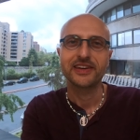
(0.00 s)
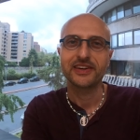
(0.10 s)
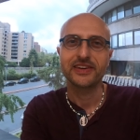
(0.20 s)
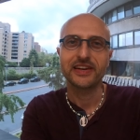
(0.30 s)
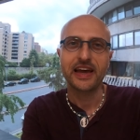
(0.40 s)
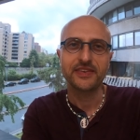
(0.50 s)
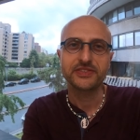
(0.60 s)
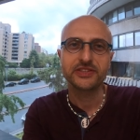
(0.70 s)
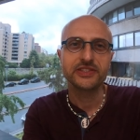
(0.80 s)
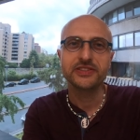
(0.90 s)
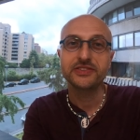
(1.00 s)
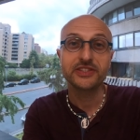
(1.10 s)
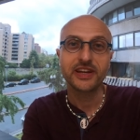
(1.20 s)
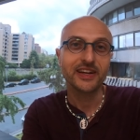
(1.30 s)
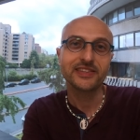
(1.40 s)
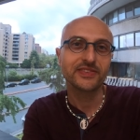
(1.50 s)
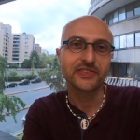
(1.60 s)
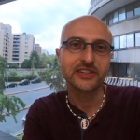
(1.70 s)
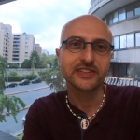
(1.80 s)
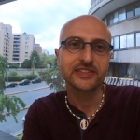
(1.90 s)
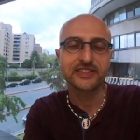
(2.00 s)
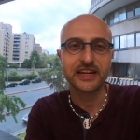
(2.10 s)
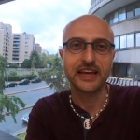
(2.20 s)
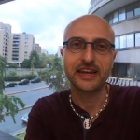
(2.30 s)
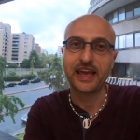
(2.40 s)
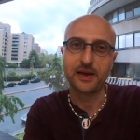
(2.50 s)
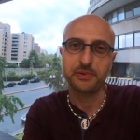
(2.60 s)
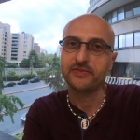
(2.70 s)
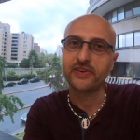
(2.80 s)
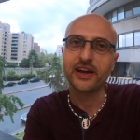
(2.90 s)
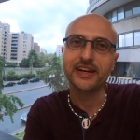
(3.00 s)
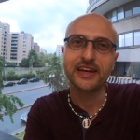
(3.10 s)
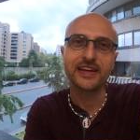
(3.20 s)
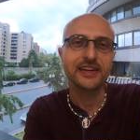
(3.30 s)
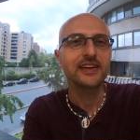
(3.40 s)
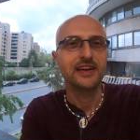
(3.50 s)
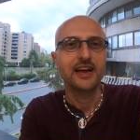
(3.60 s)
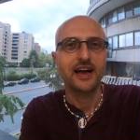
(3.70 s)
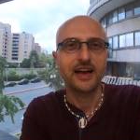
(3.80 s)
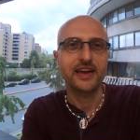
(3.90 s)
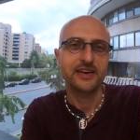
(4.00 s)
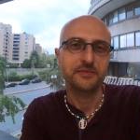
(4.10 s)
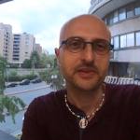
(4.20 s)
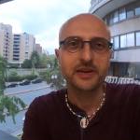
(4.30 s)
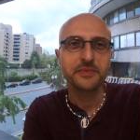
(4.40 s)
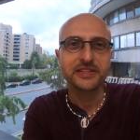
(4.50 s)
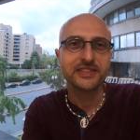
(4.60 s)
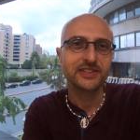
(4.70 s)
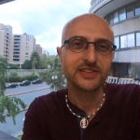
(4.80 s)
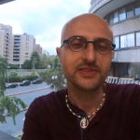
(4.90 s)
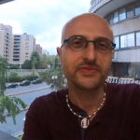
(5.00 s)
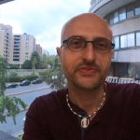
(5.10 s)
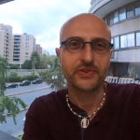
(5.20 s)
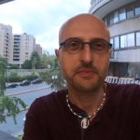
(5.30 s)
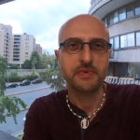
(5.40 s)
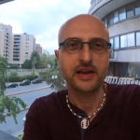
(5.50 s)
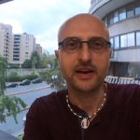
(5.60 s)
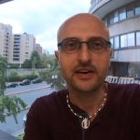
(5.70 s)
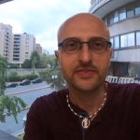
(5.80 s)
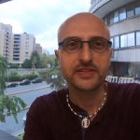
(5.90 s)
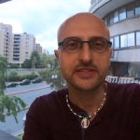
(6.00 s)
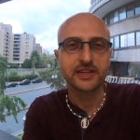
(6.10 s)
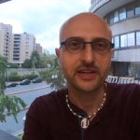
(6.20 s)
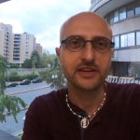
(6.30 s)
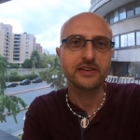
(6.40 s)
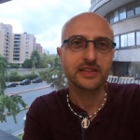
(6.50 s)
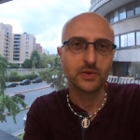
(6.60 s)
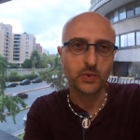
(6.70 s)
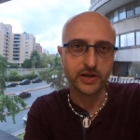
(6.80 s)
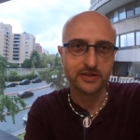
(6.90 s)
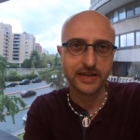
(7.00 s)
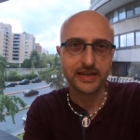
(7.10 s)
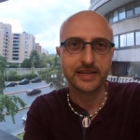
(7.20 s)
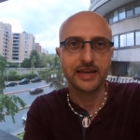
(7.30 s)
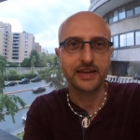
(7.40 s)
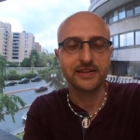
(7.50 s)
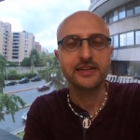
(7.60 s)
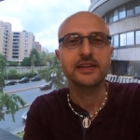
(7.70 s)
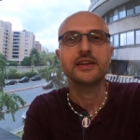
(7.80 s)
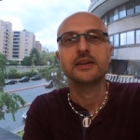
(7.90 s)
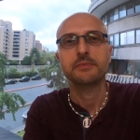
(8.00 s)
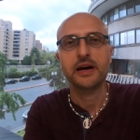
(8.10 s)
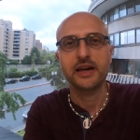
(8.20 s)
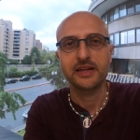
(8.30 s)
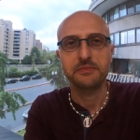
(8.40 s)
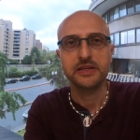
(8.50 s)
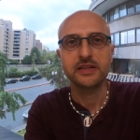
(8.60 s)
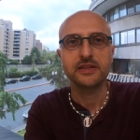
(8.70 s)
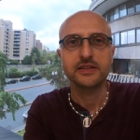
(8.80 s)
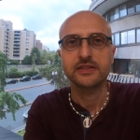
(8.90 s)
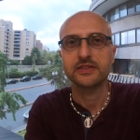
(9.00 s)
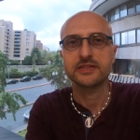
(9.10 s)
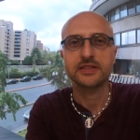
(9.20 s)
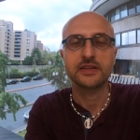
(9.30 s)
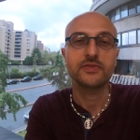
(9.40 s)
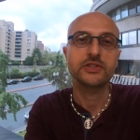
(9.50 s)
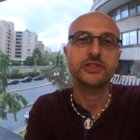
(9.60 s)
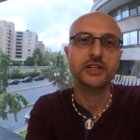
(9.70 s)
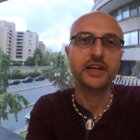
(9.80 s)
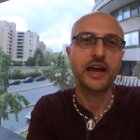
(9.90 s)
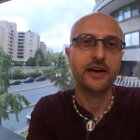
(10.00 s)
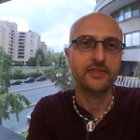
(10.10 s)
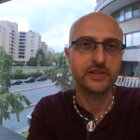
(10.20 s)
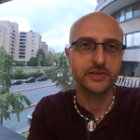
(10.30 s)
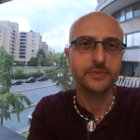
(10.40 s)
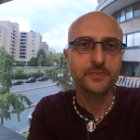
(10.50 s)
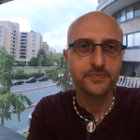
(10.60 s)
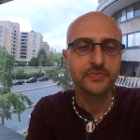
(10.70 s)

Good afternoon, geographers, and happy Friday! I am coming to you from my office here at the Watergate again. Behind me, you'll see Virginia Avenue.